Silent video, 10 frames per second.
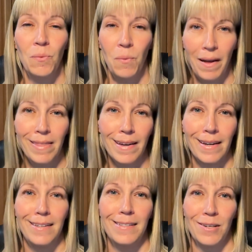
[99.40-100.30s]
when the
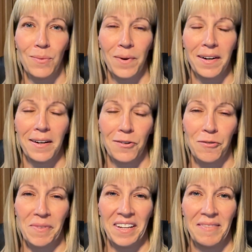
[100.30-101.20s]
kidneys are working
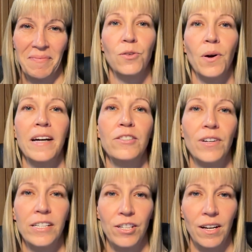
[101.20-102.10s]
normally. So
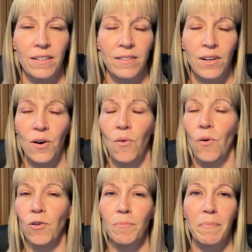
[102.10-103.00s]
hydration,
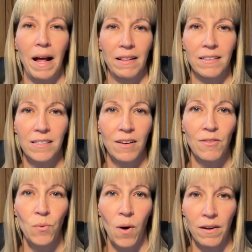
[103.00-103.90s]
or balance of
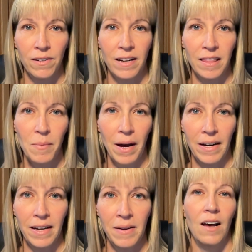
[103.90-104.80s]
the water in the
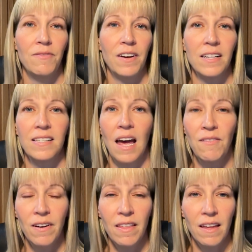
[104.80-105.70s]
body, affects
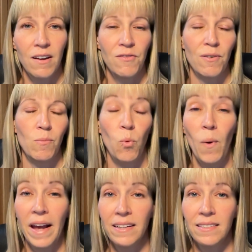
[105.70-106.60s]
everything from
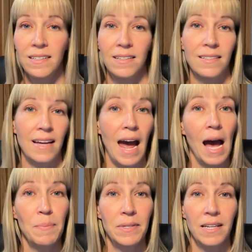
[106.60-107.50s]
weight to
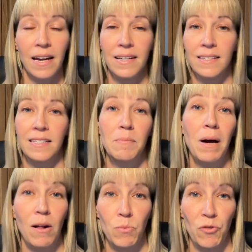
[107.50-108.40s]
appetite to
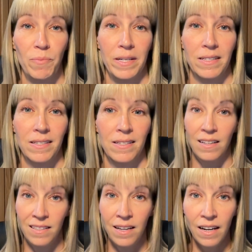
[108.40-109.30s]
bowel movements. A
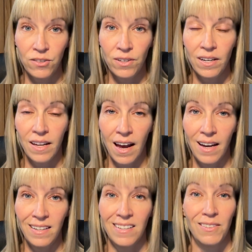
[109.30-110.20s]
dehydrated
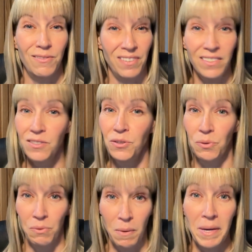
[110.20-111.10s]
cat feels
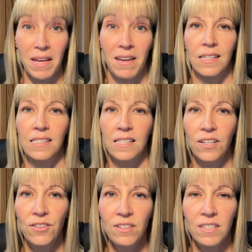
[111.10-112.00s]
crummy.
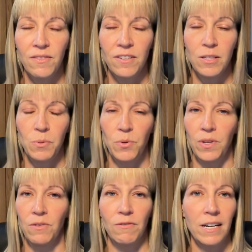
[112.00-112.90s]
Consider the difference
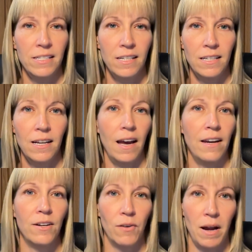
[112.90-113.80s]
between a raisin and
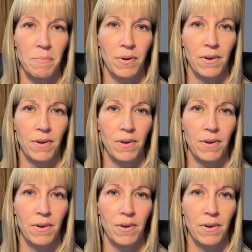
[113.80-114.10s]
a grape.